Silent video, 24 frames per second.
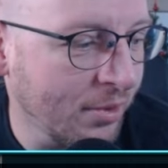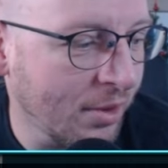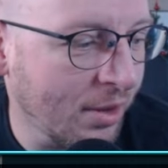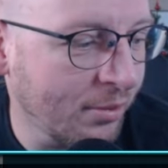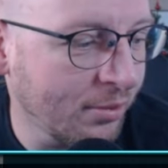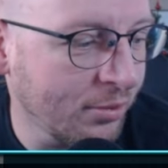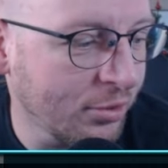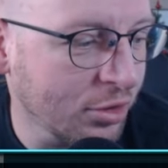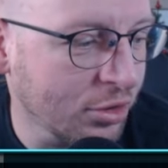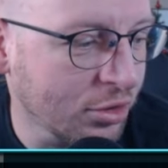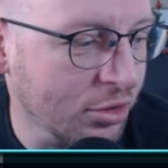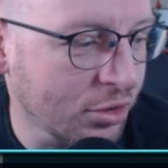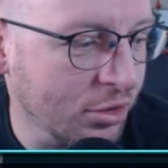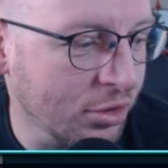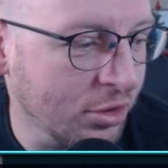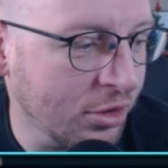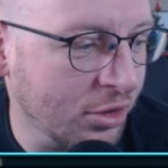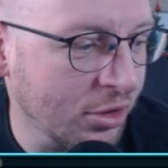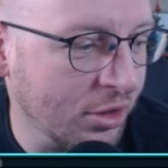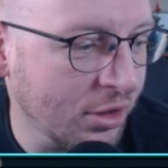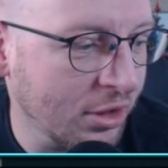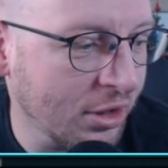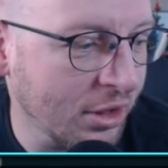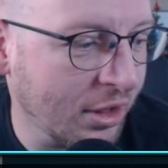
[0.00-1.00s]
I'm just going
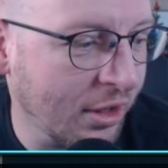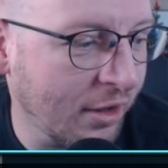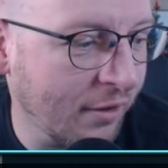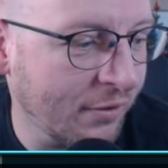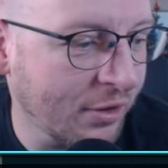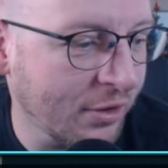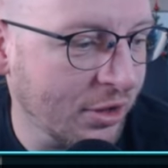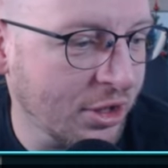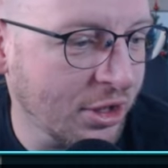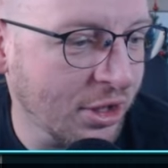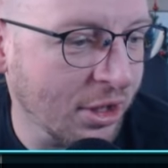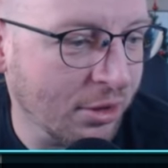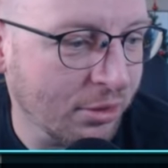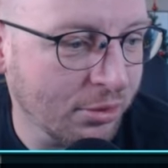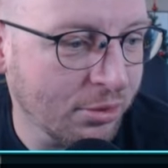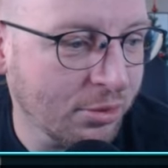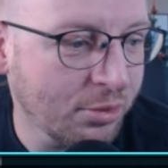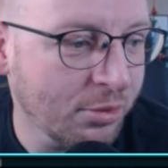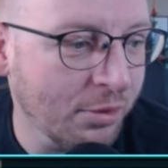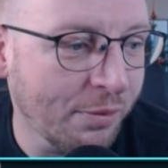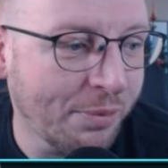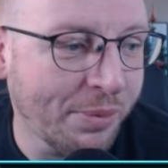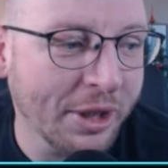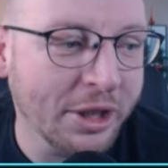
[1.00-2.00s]
to give a
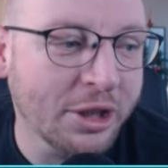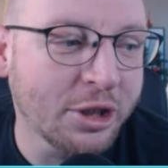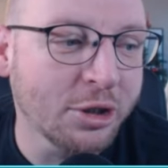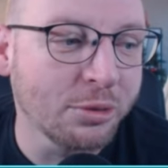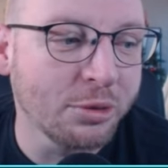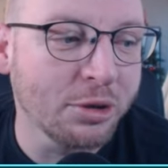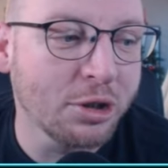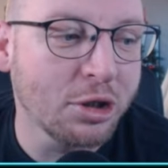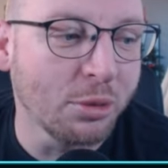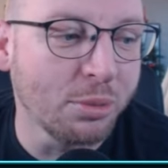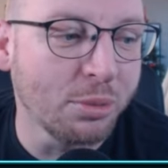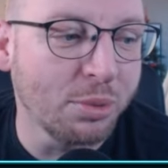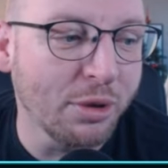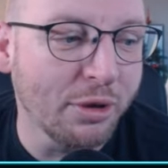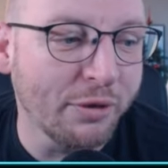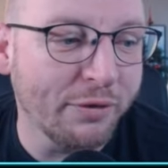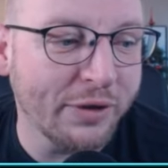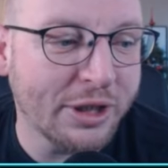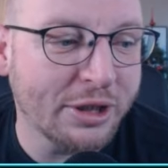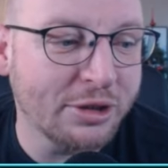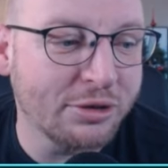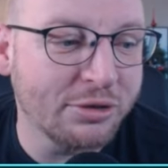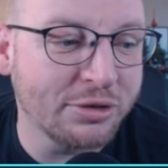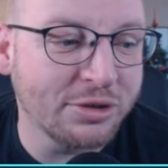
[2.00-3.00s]
shout. We've picked up a couple of
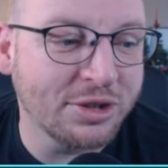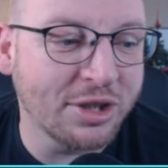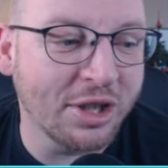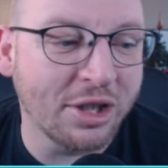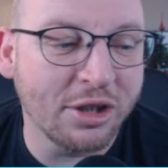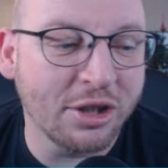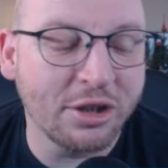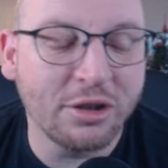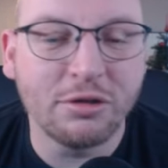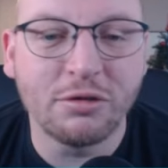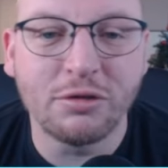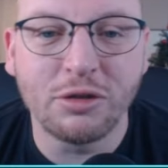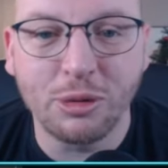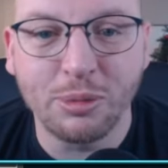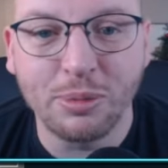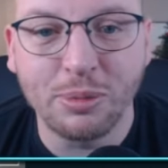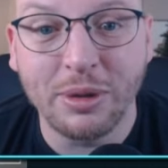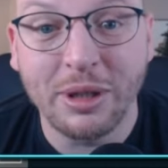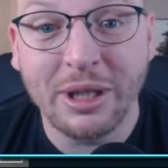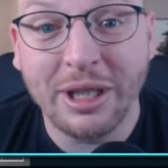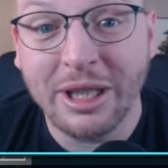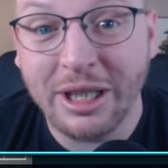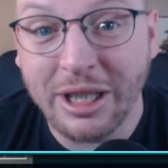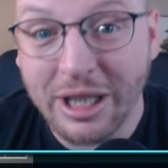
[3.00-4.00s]
victories in the Europa
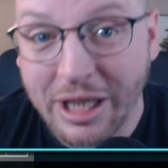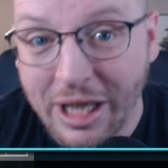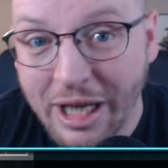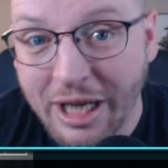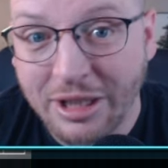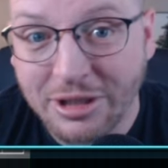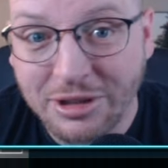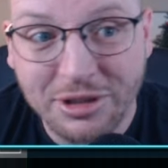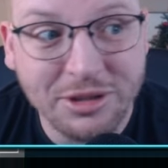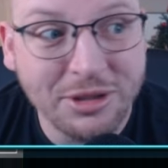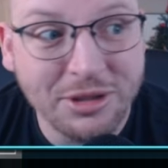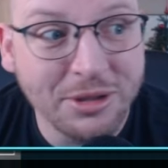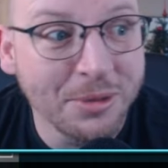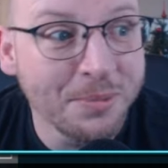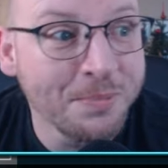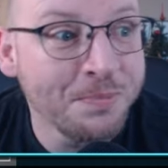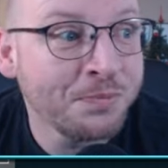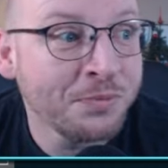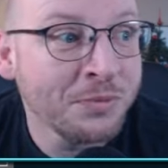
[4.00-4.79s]
League, yes.